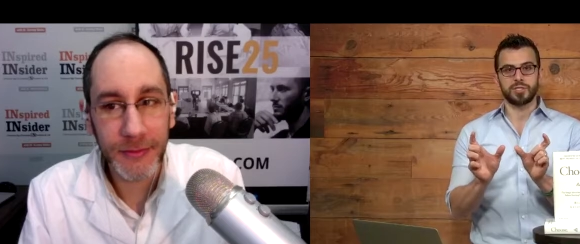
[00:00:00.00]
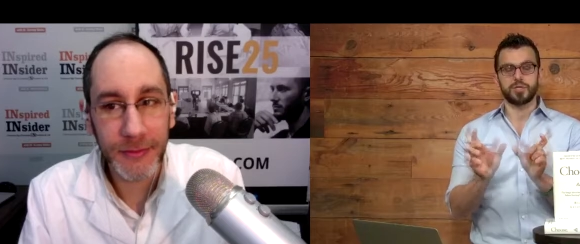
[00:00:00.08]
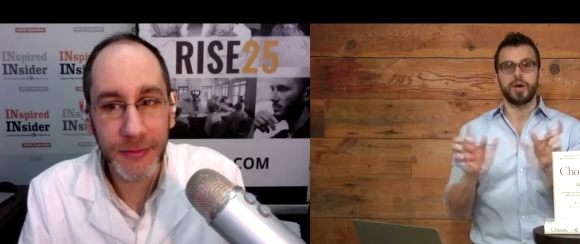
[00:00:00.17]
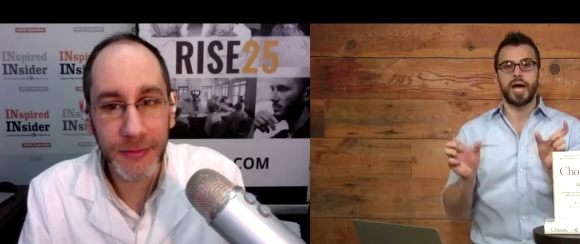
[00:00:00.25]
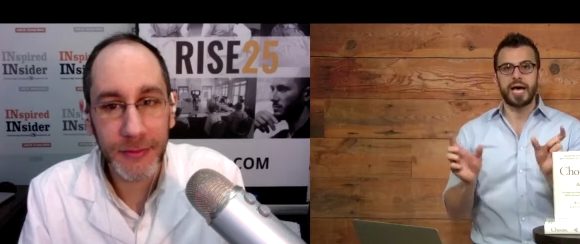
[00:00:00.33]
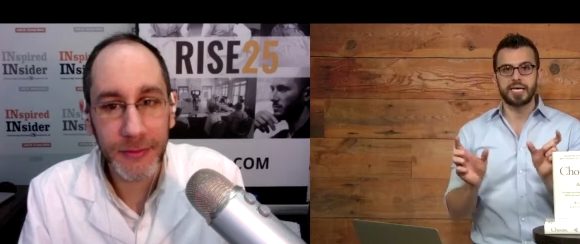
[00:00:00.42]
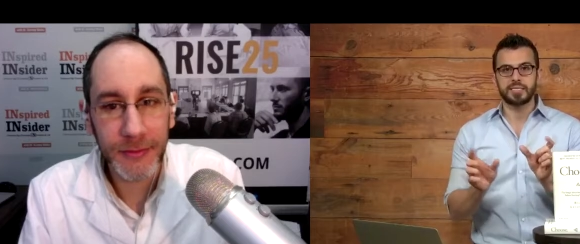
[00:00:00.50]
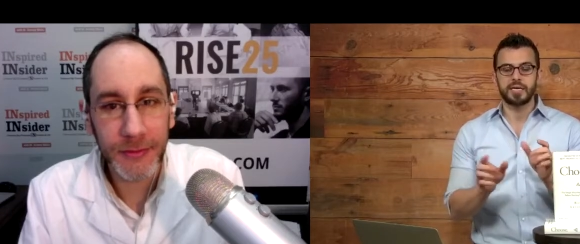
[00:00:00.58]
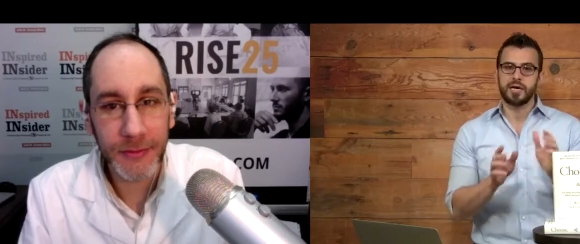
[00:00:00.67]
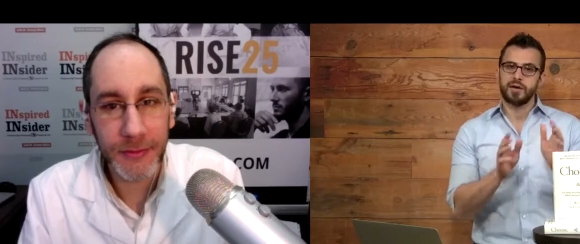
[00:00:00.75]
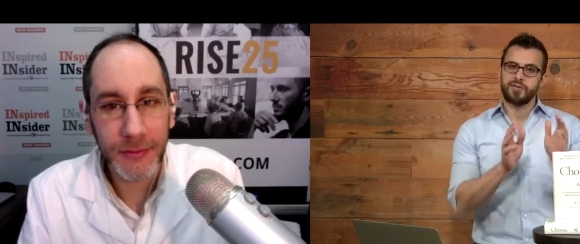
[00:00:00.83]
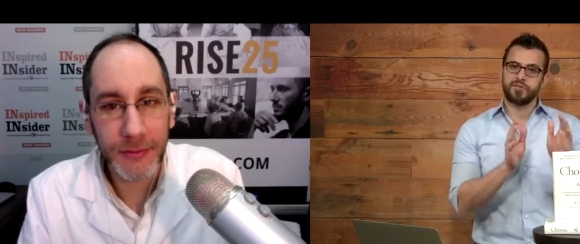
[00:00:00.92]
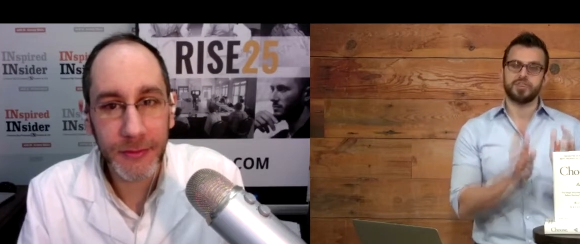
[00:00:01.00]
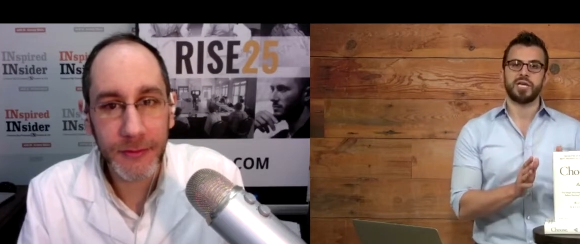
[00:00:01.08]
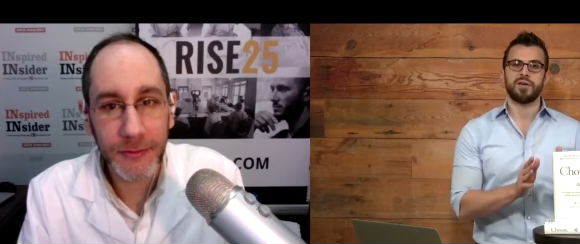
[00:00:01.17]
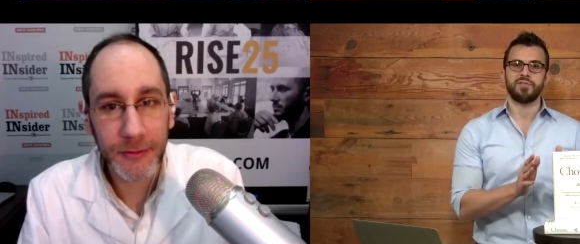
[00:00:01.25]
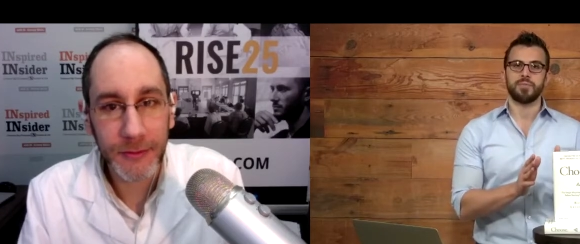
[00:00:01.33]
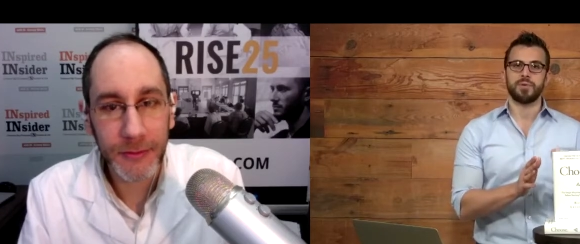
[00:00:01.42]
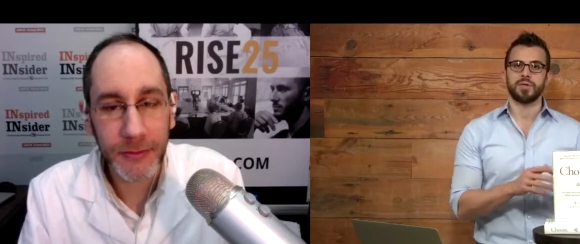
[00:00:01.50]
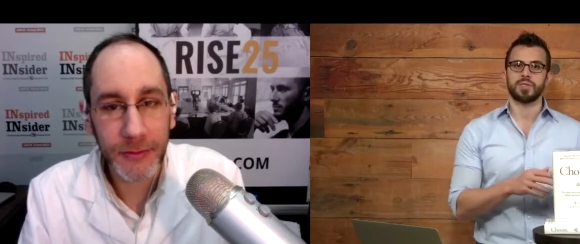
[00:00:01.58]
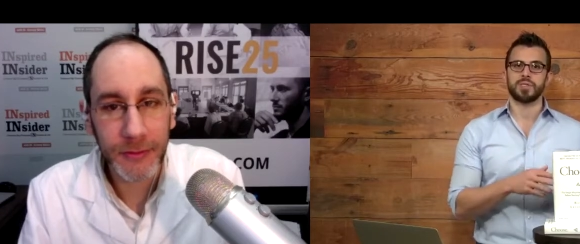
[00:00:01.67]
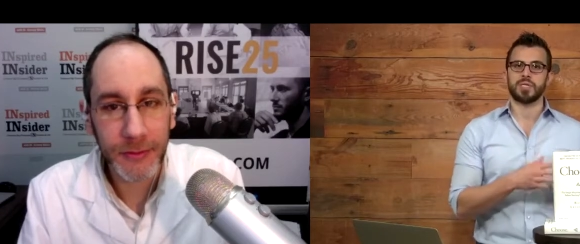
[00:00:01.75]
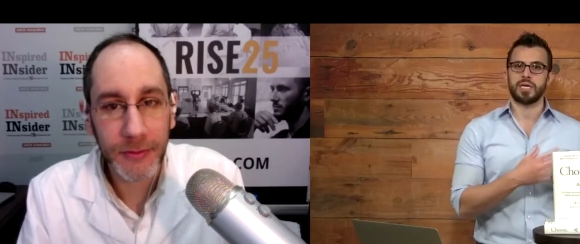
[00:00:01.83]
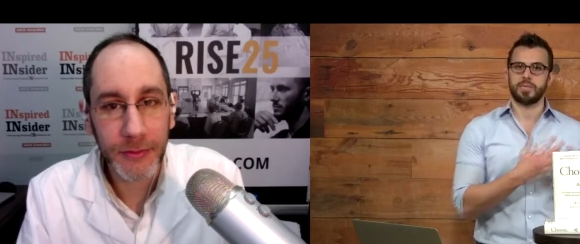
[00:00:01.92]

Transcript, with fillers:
Speaker 1: So Ask, first half of the book is